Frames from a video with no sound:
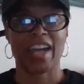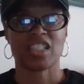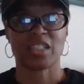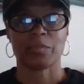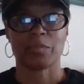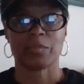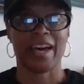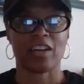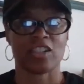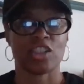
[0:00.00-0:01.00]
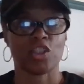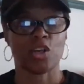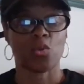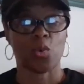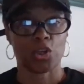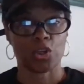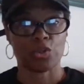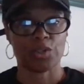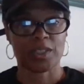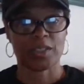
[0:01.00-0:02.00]
speak louder than your
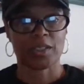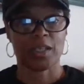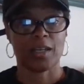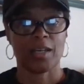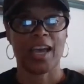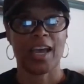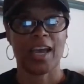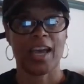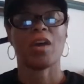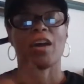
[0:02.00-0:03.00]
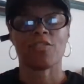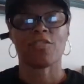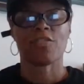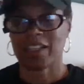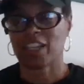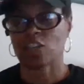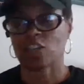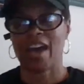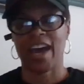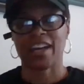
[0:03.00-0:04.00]
words? Have you ever felt like your
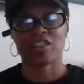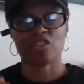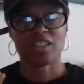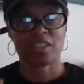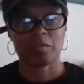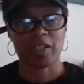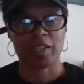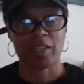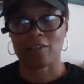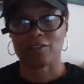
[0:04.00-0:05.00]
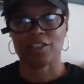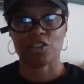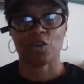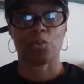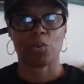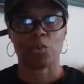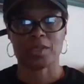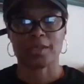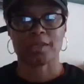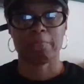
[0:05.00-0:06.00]
actions speak louder than your
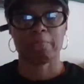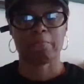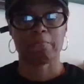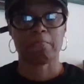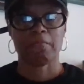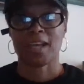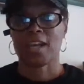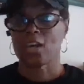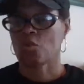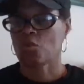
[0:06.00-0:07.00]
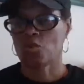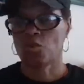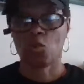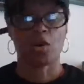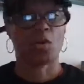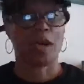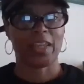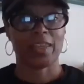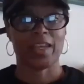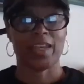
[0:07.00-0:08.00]
words? You want to
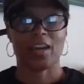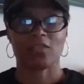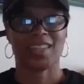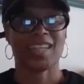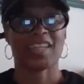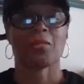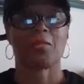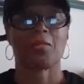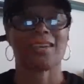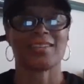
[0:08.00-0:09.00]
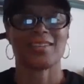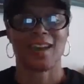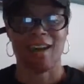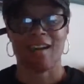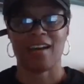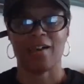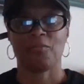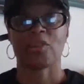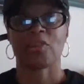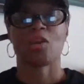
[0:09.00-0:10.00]
write that down. Think about a time
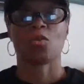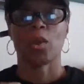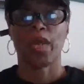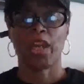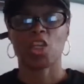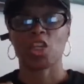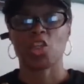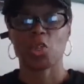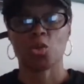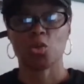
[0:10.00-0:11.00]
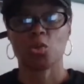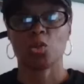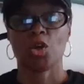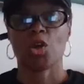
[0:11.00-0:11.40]
when you